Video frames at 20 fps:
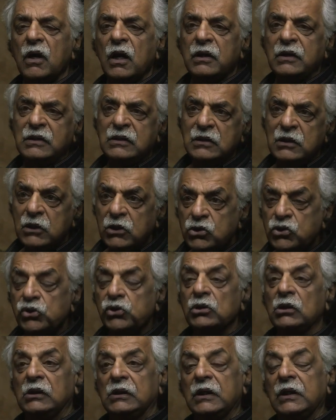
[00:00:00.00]

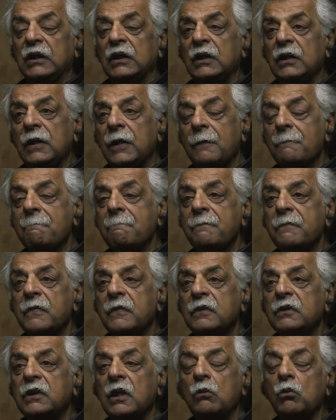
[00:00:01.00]
initially,
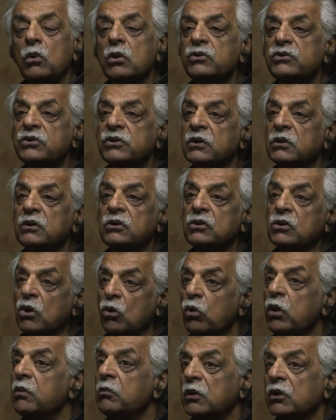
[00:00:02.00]
there was
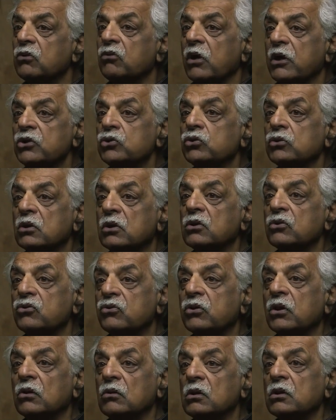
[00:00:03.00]
no immigration
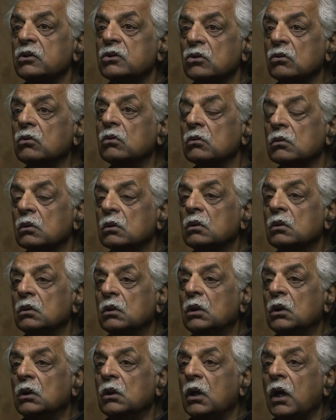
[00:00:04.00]
control at all.
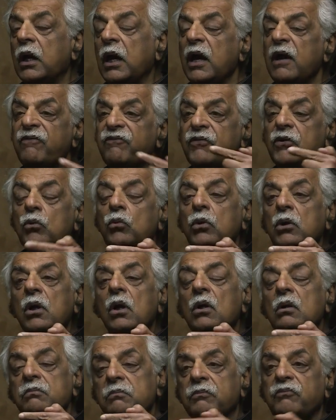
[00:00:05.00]
If you
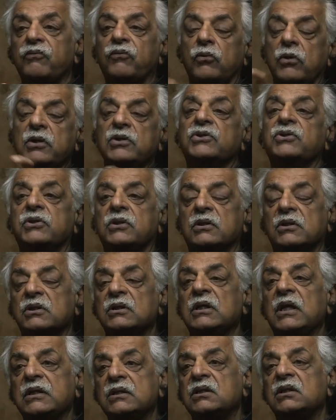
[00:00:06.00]
were, for instance,
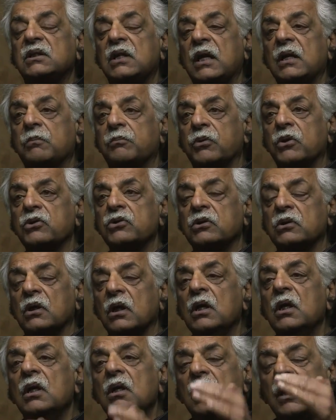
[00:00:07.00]
let's take Britain.
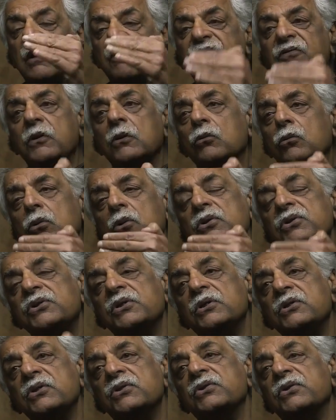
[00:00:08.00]
If you were a
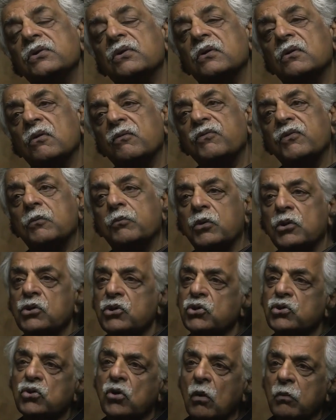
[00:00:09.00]
citizen of the
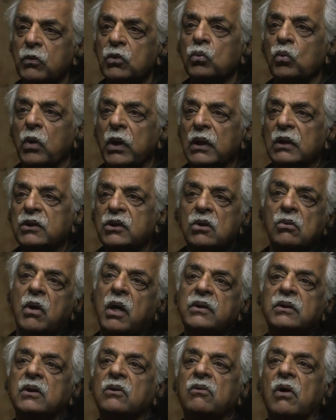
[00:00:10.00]
British Commonwealth, you
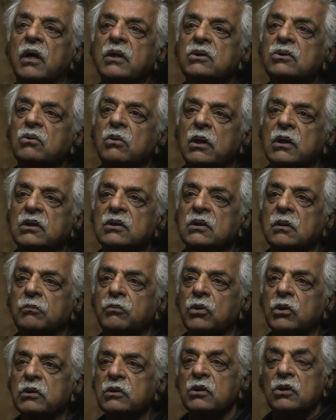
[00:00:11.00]
had the right to enter
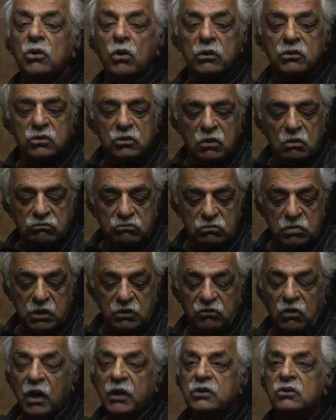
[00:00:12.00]
Britain, you had the
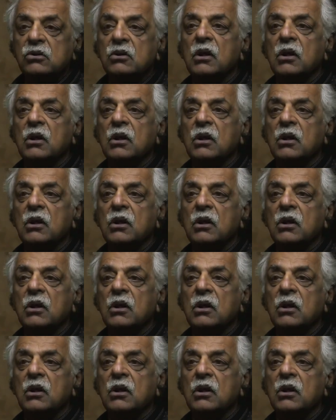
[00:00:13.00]
right to